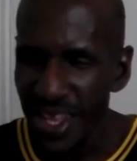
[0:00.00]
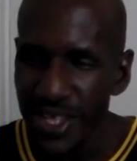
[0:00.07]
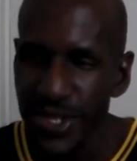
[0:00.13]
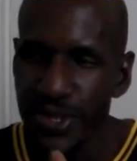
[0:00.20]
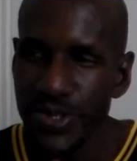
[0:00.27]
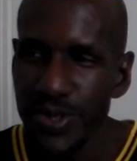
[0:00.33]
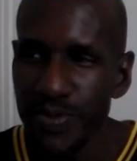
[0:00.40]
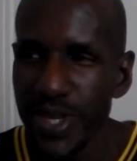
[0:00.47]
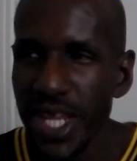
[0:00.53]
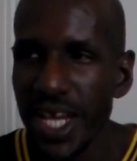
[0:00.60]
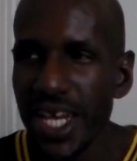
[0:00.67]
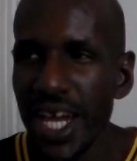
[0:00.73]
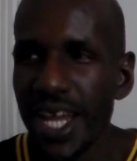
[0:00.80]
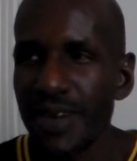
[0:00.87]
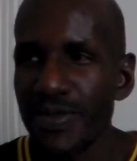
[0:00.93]
So to me,
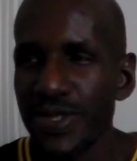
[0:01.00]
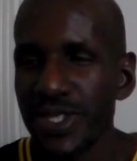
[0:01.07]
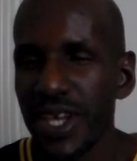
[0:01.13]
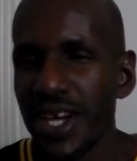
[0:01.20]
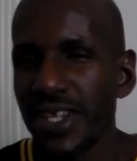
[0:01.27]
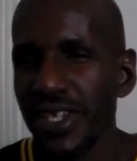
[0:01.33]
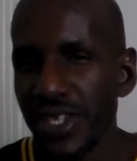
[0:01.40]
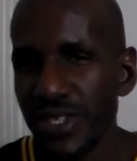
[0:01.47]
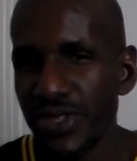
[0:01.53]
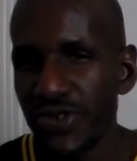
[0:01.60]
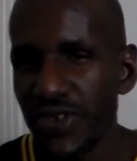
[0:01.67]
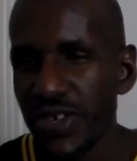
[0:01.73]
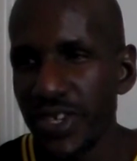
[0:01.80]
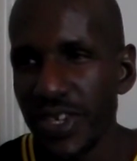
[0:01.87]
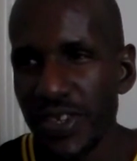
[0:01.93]
that kind of was kind of
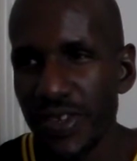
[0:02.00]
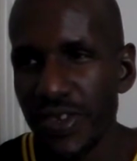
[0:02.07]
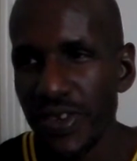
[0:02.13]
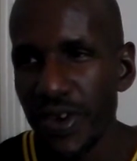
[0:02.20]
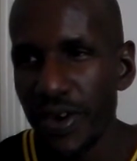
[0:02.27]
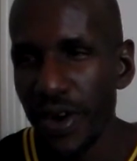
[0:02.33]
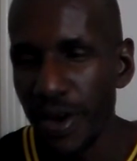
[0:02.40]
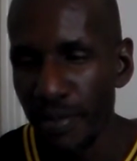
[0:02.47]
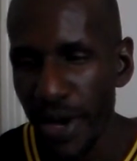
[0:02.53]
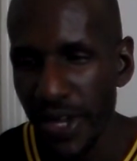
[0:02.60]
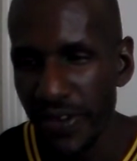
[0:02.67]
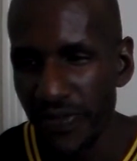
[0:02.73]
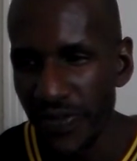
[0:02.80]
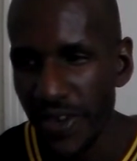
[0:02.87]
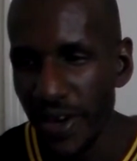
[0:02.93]
intriguing,
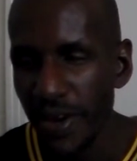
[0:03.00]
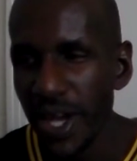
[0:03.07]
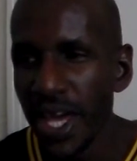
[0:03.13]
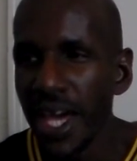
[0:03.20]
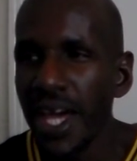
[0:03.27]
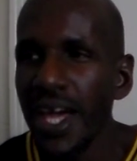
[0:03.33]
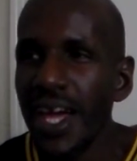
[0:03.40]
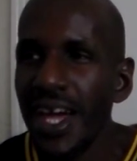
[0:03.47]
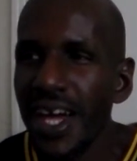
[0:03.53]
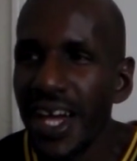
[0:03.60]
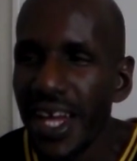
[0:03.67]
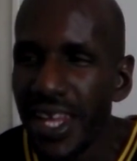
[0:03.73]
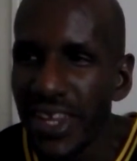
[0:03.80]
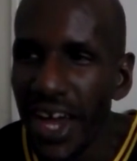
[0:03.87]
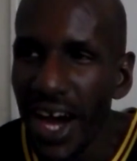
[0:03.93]
about the film.
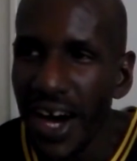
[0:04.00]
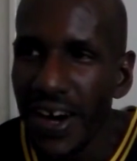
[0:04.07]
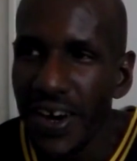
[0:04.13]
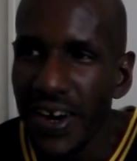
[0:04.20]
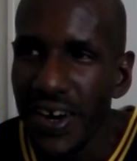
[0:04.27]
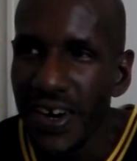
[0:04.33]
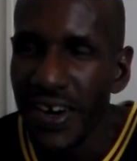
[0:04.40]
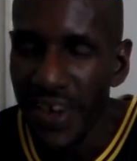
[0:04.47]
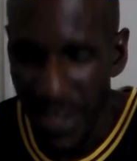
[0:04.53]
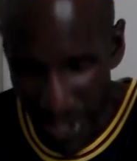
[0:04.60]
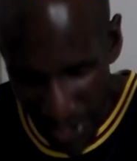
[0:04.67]
Now,